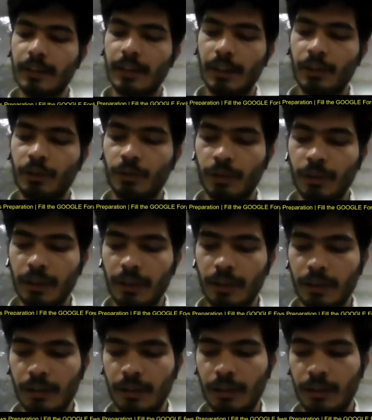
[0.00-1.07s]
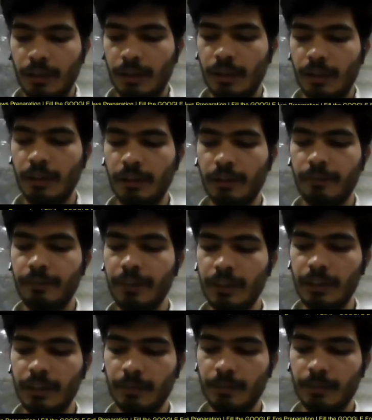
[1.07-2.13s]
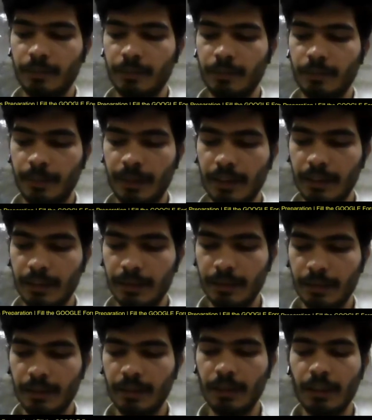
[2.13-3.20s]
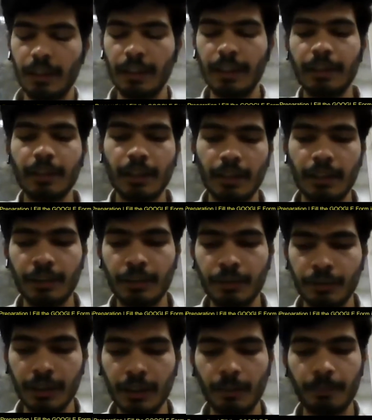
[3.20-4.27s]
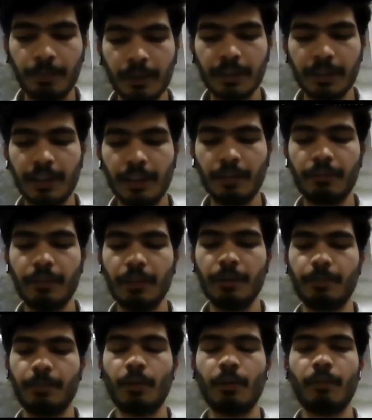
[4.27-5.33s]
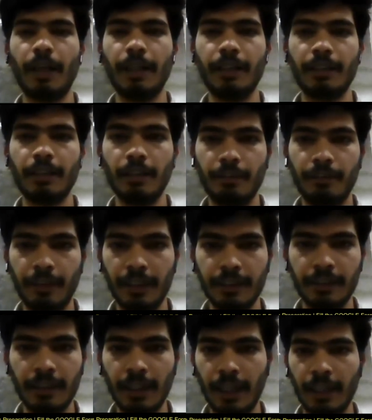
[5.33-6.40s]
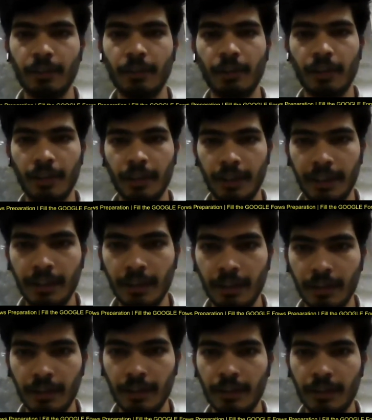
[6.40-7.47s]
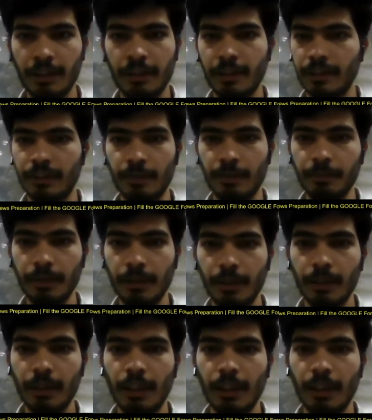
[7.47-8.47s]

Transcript: in controller, uh, we basically, in using compensator, we provide the phase lag or lead in the system.